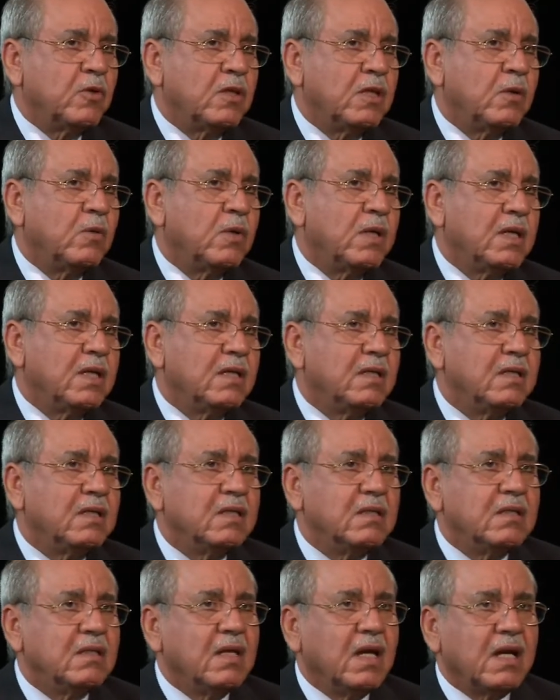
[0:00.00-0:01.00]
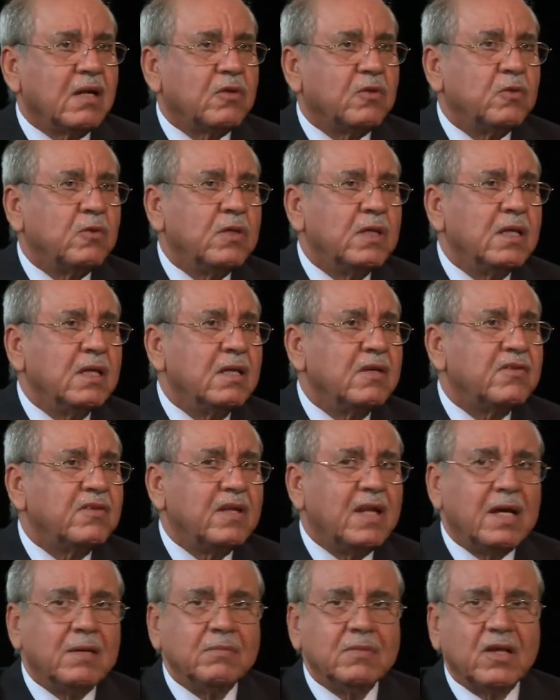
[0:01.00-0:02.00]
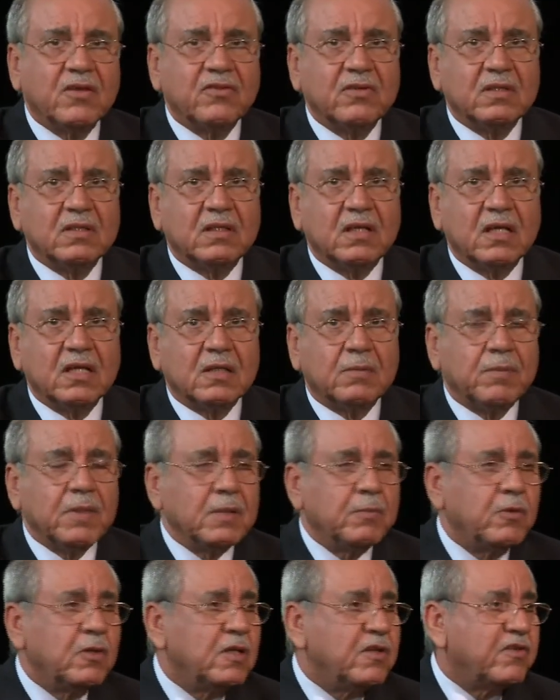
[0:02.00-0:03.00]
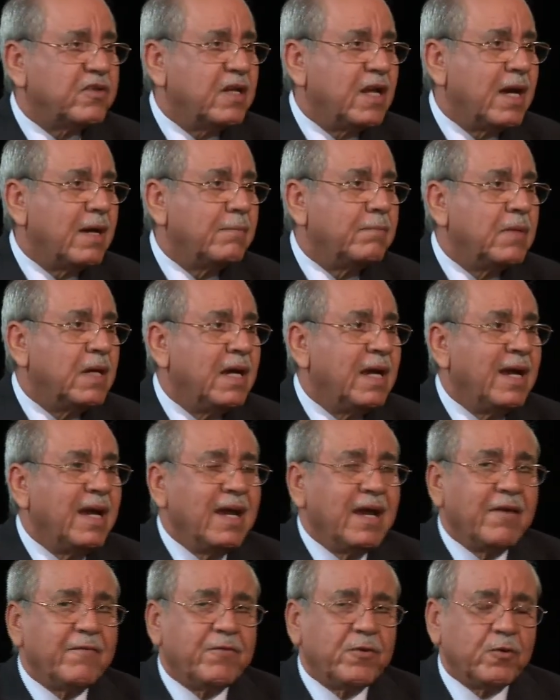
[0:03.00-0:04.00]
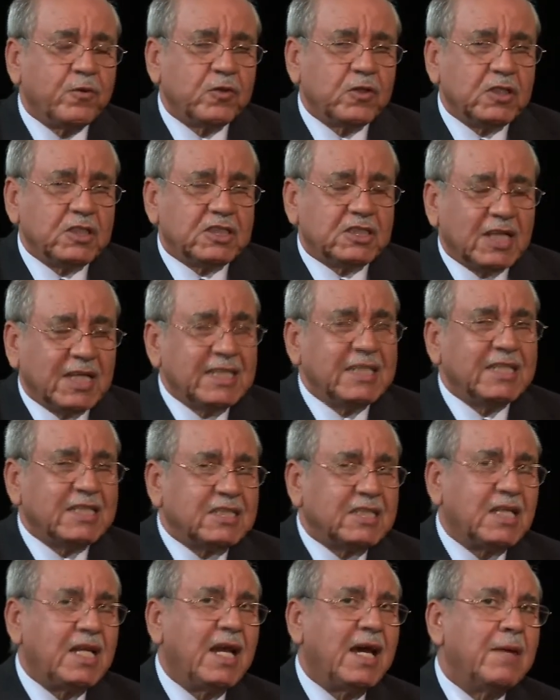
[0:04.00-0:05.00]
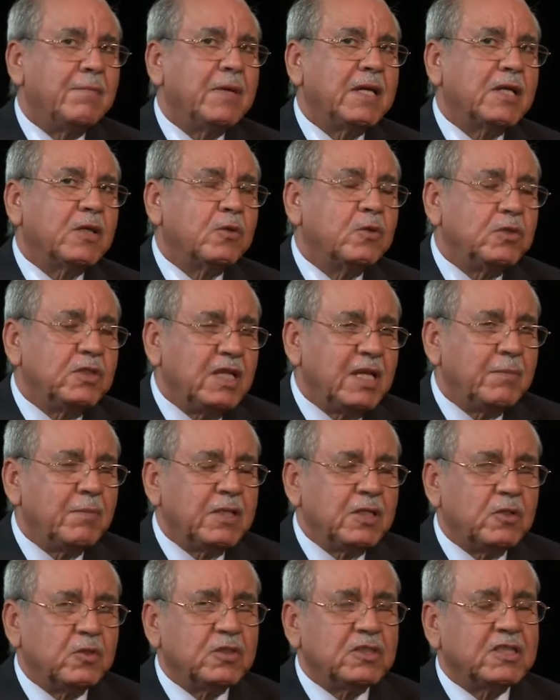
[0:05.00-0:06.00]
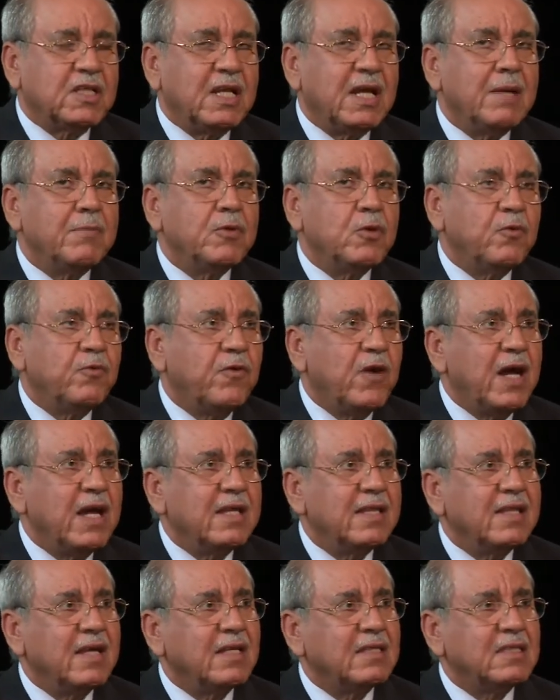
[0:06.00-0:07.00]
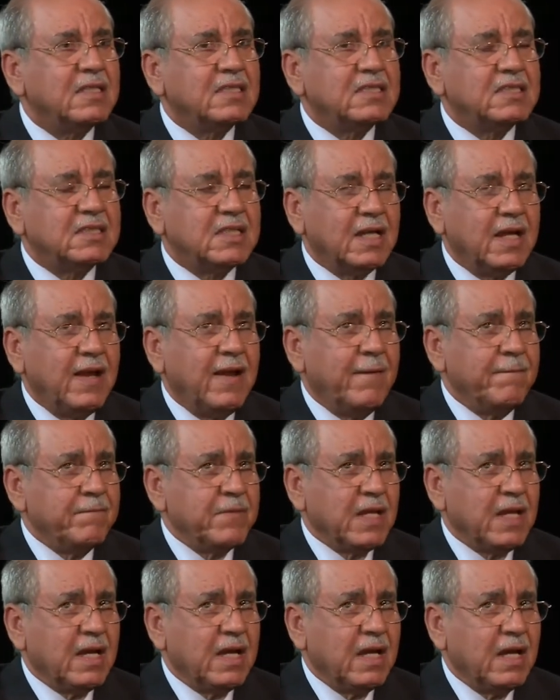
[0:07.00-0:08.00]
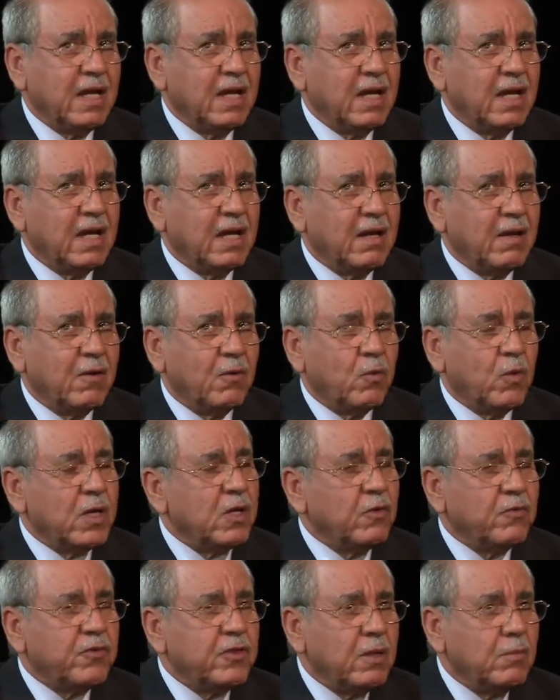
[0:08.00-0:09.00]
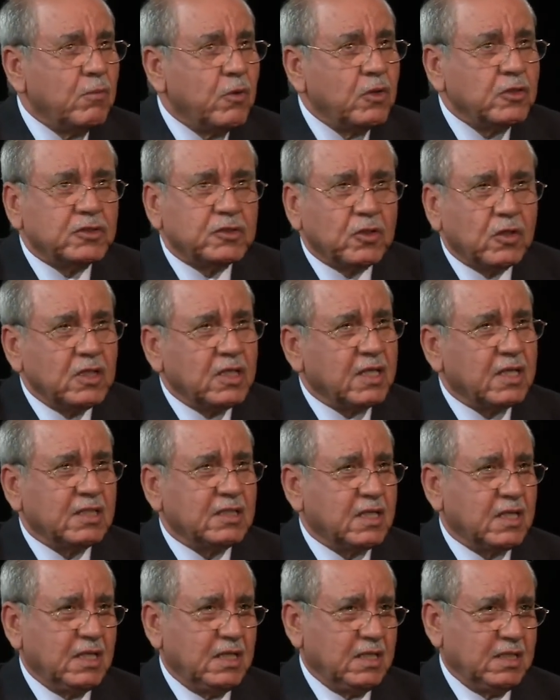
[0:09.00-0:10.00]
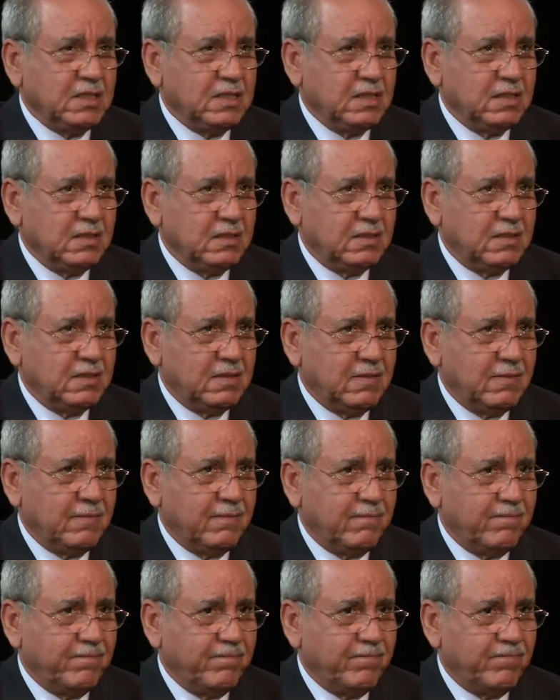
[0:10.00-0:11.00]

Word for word: the way they are doing. Islam doesn't hate people. Islam, if you study Islam and go deep into Islam, you find that it's uh, one of the most tolerant religions. But, but now,